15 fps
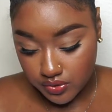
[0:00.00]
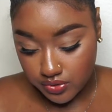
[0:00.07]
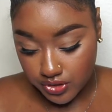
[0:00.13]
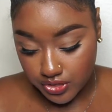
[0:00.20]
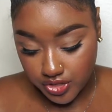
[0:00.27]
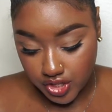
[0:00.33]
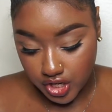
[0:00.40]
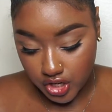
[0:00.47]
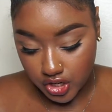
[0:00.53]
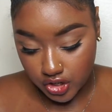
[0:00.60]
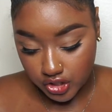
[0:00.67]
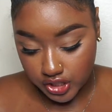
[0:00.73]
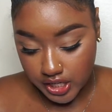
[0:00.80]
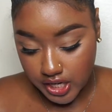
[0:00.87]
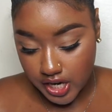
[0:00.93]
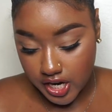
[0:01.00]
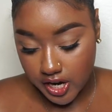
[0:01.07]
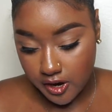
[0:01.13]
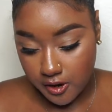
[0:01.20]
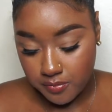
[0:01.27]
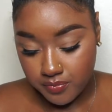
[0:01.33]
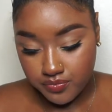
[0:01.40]
with thick curly
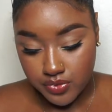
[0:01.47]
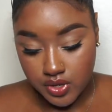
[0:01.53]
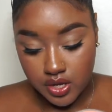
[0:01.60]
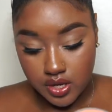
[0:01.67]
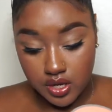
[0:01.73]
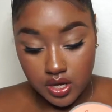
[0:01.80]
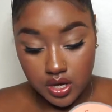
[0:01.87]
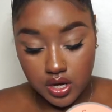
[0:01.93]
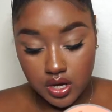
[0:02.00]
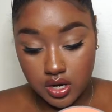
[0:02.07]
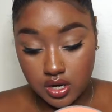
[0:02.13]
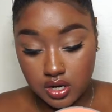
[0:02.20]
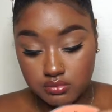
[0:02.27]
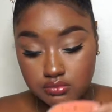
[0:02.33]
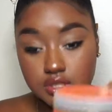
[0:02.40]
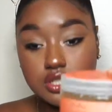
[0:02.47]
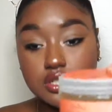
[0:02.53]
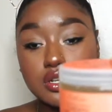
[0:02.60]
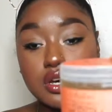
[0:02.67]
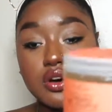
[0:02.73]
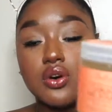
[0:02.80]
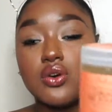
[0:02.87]
hair. Um,
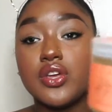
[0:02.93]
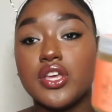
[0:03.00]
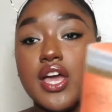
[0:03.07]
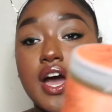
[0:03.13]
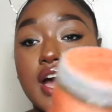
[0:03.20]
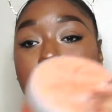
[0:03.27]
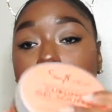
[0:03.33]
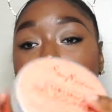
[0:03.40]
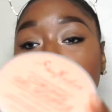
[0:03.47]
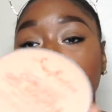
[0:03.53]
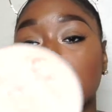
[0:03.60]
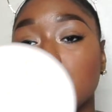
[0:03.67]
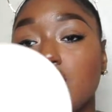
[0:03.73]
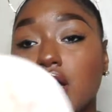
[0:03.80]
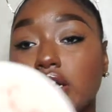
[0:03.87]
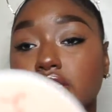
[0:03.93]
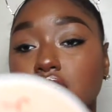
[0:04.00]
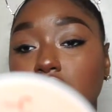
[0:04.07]
so yeah, I think you guys